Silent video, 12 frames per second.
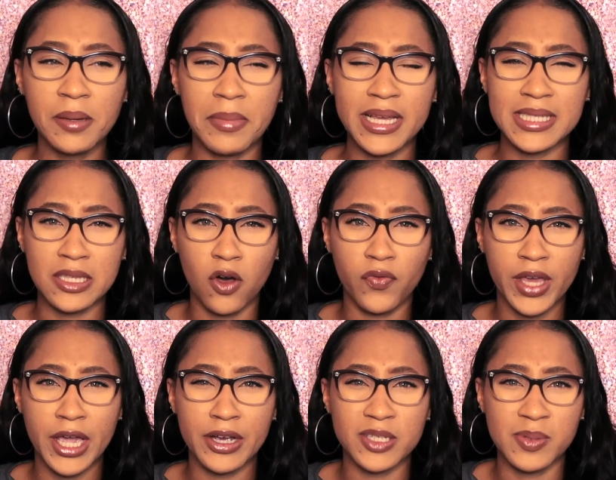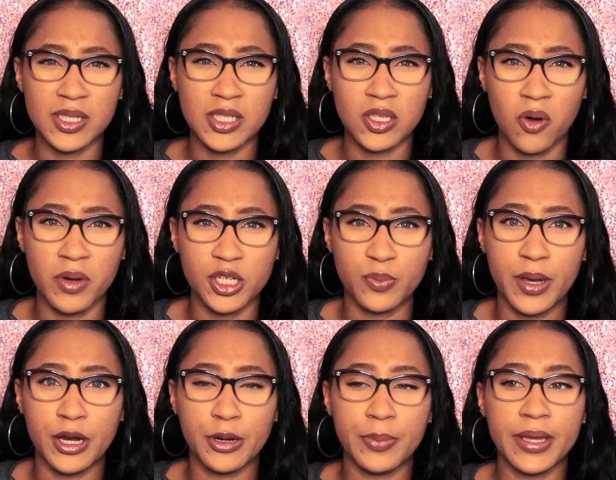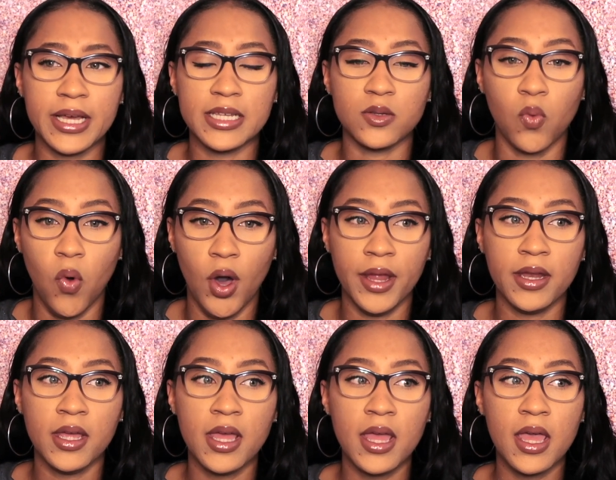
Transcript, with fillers: my self care has been so much better because one,